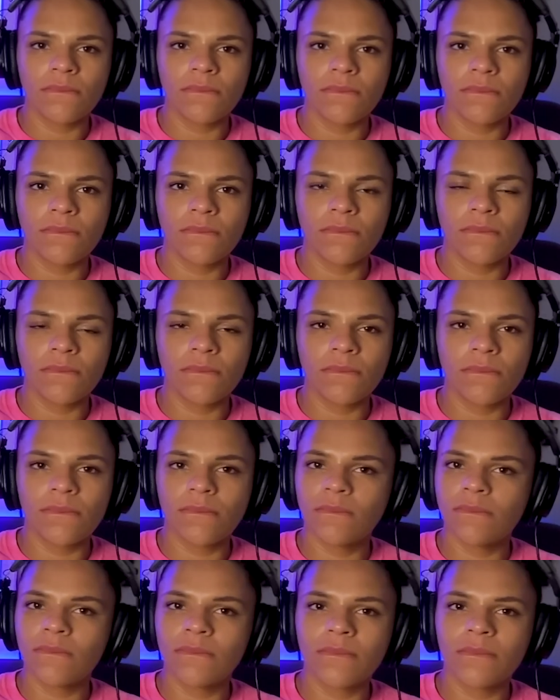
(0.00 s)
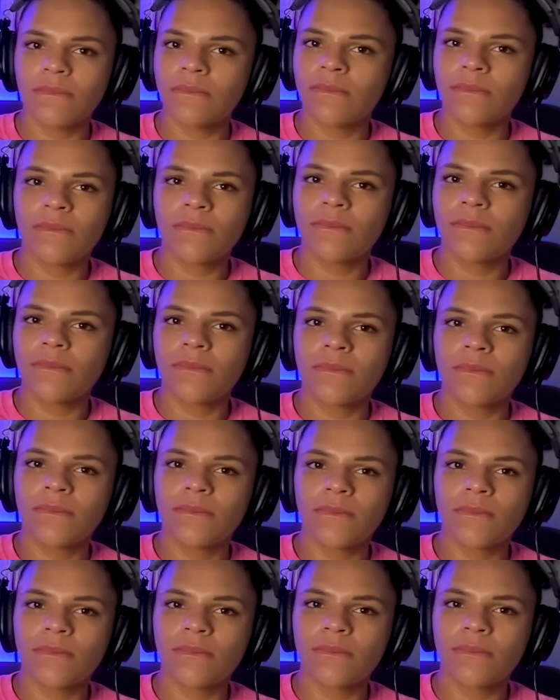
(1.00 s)

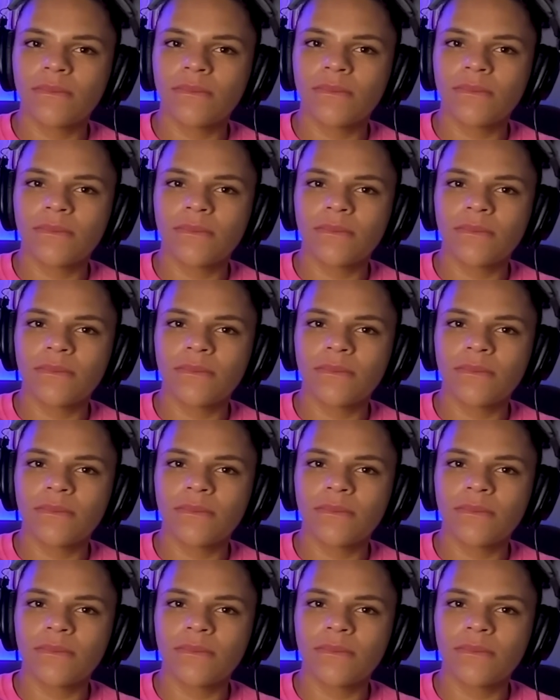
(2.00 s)
This person isn't speaking.